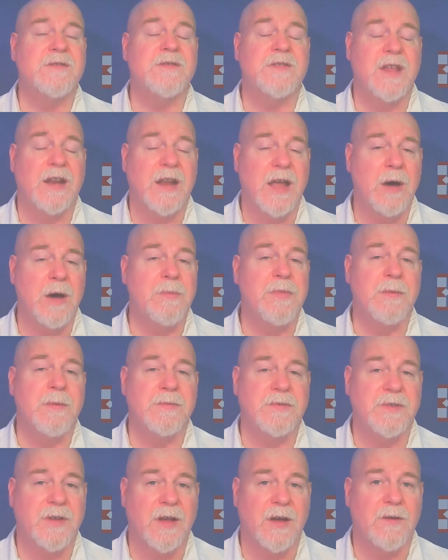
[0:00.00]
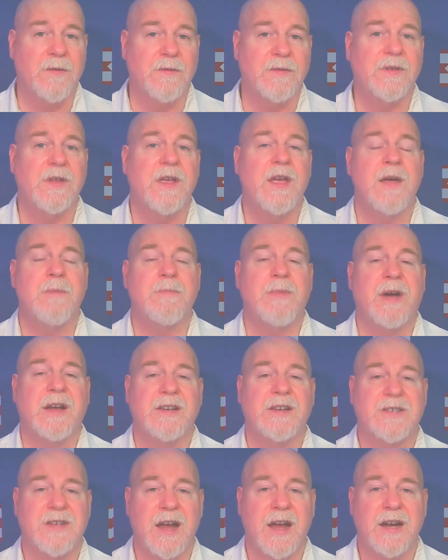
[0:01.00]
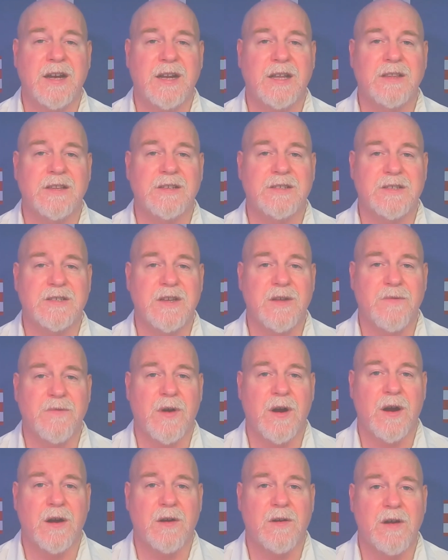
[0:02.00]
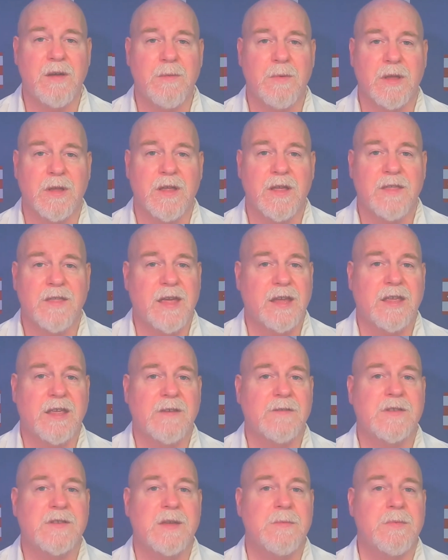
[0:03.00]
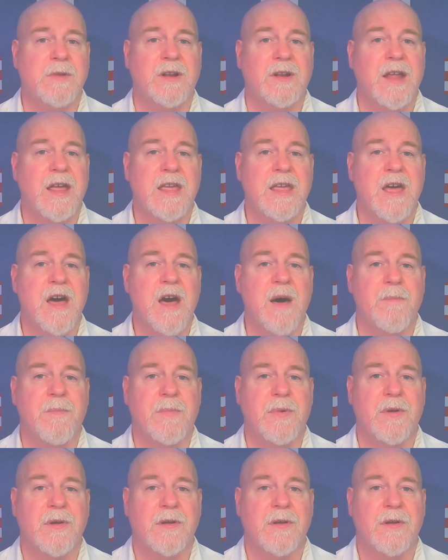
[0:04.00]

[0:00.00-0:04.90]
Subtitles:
help themselves by signing the CFAR agreement. That gives them a leg up.